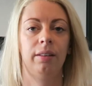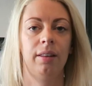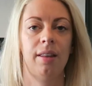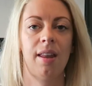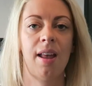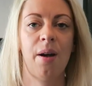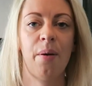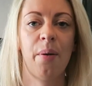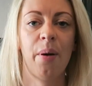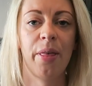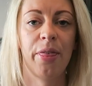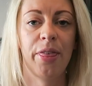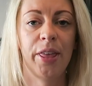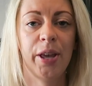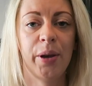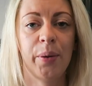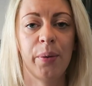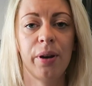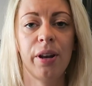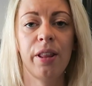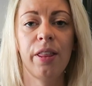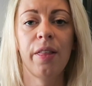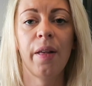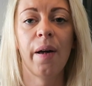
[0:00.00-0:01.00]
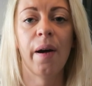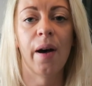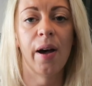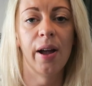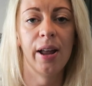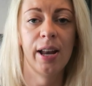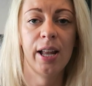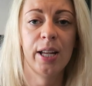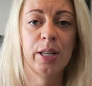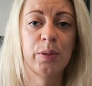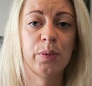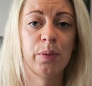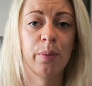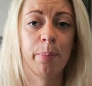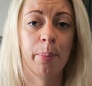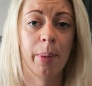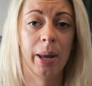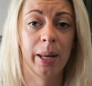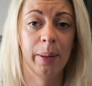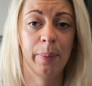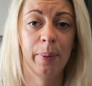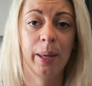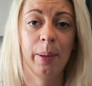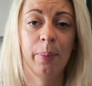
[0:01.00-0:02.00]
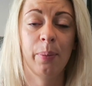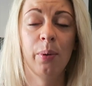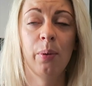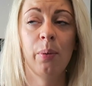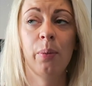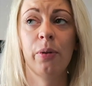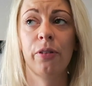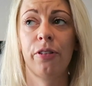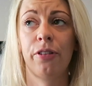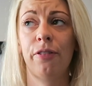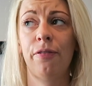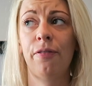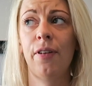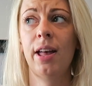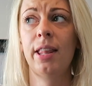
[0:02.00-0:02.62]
Now, I think one of the highlights for many people was the